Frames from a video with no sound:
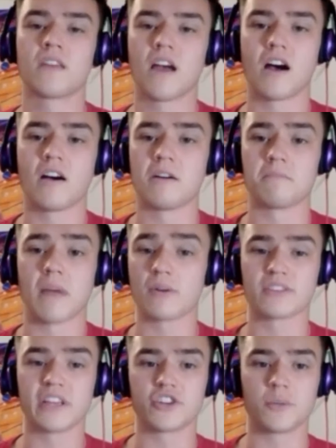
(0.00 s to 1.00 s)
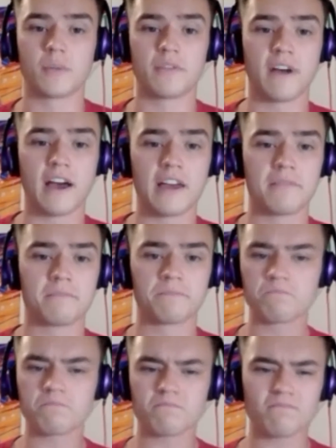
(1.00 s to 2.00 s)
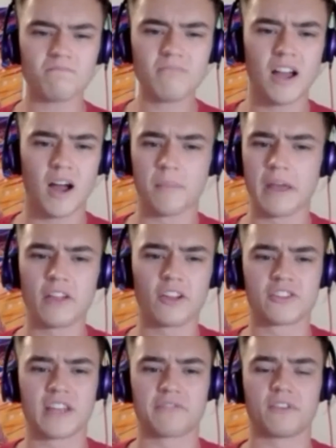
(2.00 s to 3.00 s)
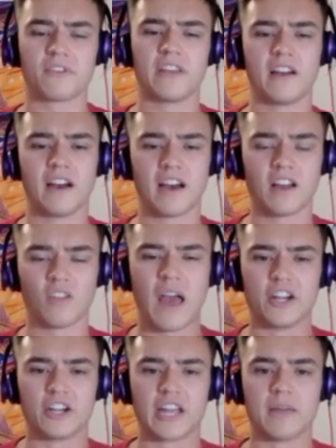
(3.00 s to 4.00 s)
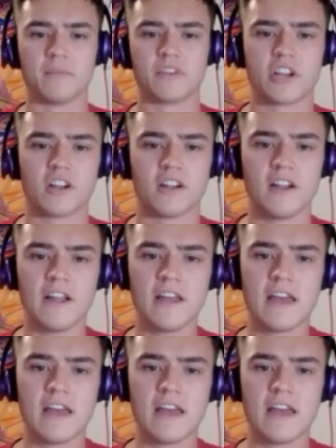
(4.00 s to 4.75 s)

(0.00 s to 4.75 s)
Iowa State should be fine. There's definitely a wider game this year.